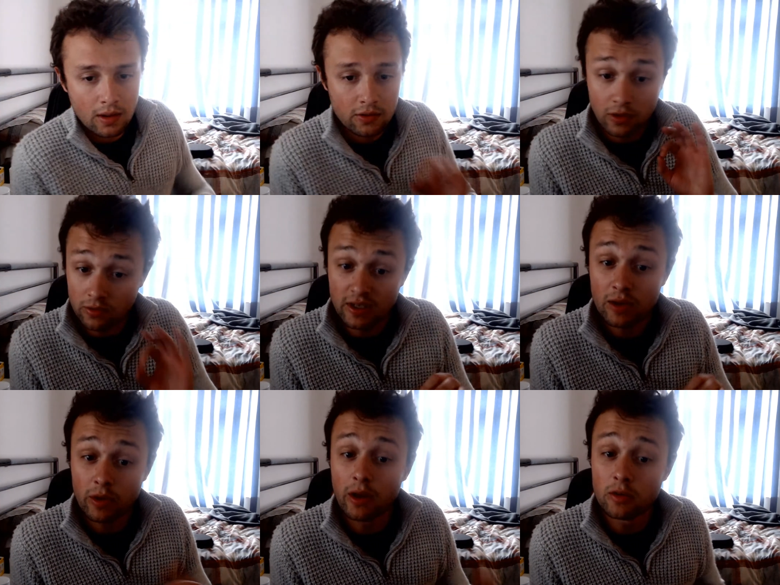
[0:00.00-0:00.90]
So today
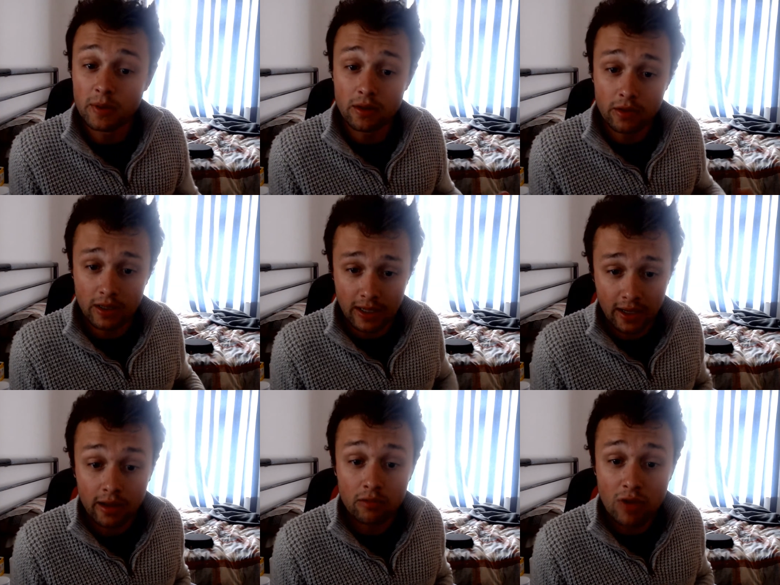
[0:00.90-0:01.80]
we're going to be looking at
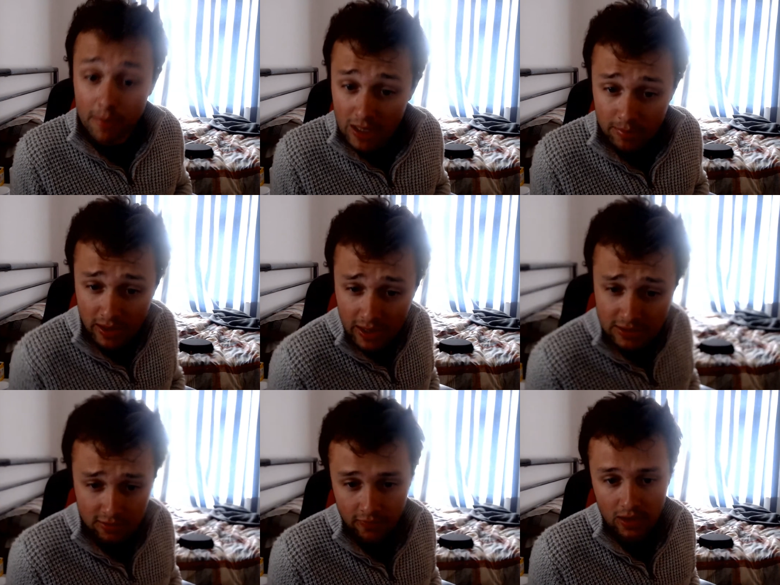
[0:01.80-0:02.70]
Rapid
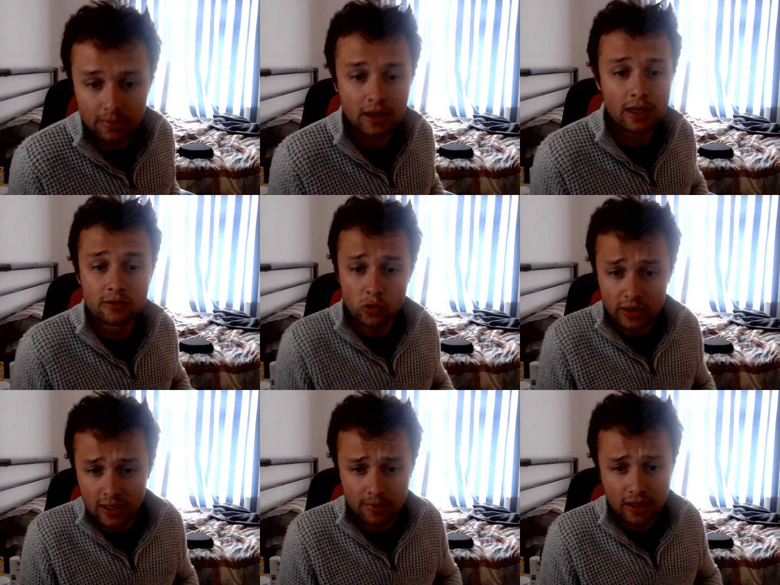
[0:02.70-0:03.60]
Applications Development and
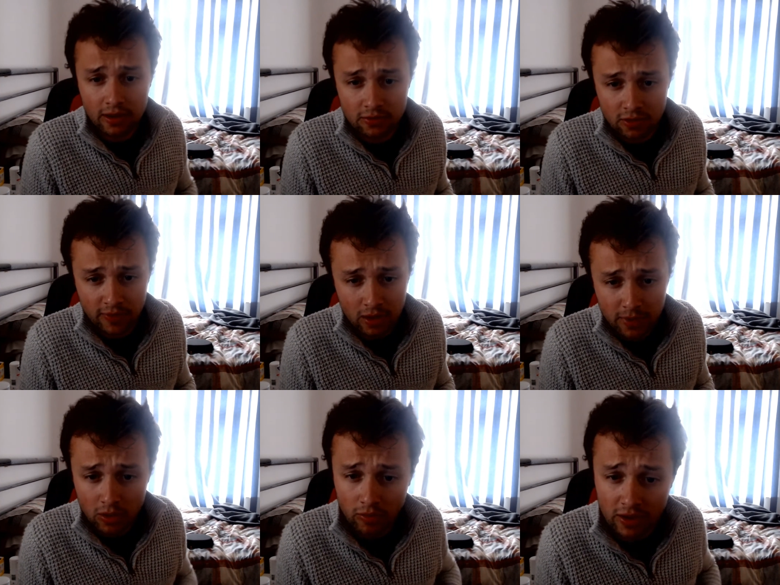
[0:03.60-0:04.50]
Joint Applications
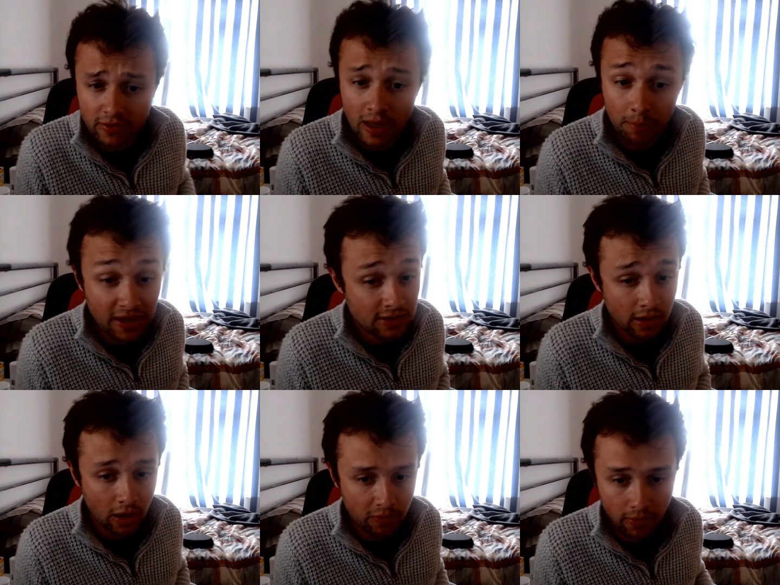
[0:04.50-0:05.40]
Development, or as they're better
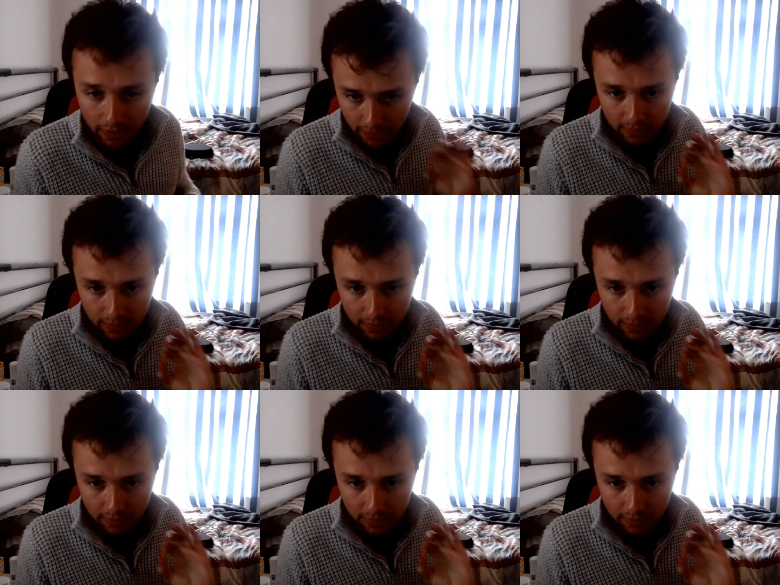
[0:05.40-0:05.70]
known, the